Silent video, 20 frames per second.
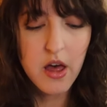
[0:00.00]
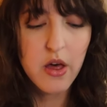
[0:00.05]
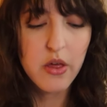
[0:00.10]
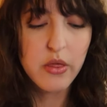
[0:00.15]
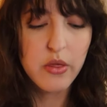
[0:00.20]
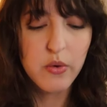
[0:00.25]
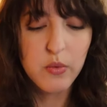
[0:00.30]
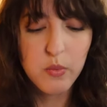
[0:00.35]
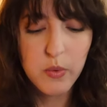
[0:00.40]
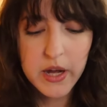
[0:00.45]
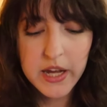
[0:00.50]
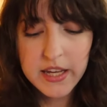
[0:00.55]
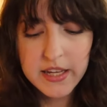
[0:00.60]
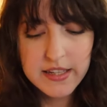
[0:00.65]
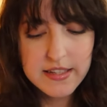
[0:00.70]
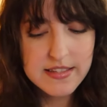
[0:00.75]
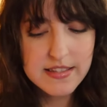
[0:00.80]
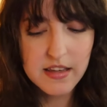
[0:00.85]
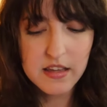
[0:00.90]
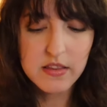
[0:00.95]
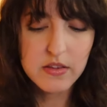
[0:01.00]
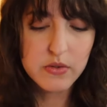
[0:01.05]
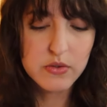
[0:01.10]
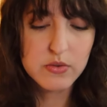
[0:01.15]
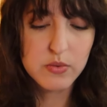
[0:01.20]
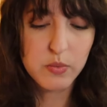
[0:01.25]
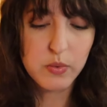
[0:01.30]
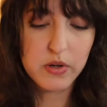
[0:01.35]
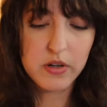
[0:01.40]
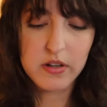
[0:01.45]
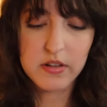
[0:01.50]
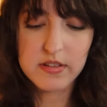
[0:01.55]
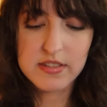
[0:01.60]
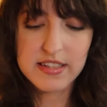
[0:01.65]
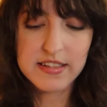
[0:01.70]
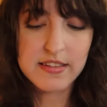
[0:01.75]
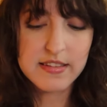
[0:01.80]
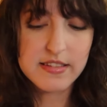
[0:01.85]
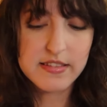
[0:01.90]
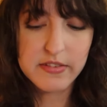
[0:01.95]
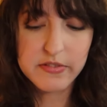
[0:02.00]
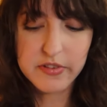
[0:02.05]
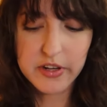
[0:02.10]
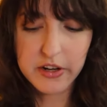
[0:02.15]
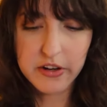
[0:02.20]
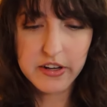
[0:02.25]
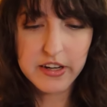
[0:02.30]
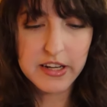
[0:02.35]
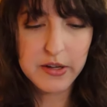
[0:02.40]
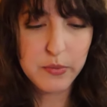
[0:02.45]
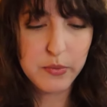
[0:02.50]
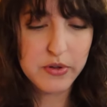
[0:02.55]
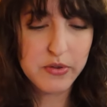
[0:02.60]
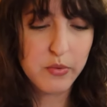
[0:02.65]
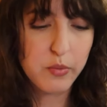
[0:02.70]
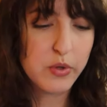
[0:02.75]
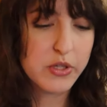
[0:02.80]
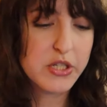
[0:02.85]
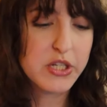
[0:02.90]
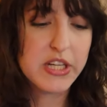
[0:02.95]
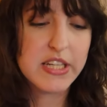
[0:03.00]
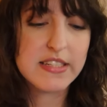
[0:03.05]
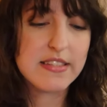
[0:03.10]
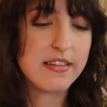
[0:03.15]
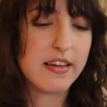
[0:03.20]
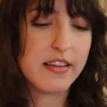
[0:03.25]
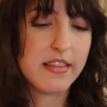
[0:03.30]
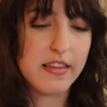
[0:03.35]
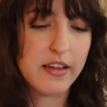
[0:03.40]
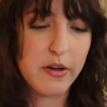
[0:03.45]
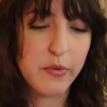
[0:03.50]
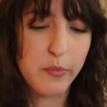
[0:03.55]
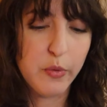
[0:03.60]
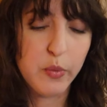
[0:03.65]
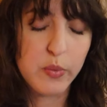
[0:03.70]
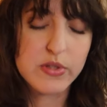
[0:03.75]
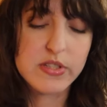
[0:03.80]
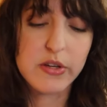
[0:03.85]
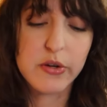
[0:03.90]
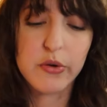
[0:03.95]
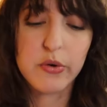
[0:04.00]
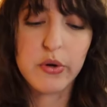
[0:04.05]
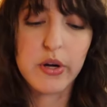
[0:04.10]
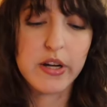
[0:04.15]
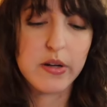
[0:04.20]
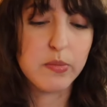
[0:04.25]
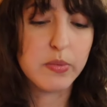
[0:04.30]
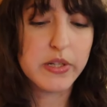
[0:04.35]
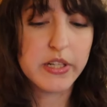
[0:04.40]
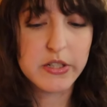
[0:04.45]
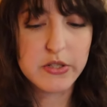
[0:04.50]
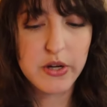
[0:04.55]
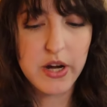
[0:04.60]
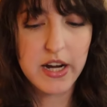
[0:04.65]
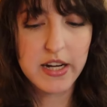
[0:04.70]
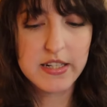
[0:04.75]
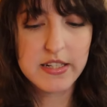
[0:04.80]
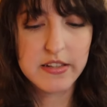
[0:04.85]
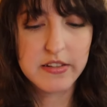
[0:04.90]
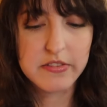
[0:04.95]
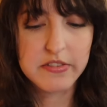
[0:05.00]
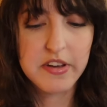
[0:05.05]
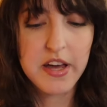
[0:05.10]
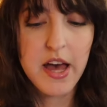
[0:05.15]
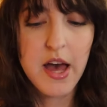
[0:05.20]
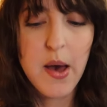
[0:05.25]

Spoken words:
The way he said those words and the severity with which he said them was incredibly attractive.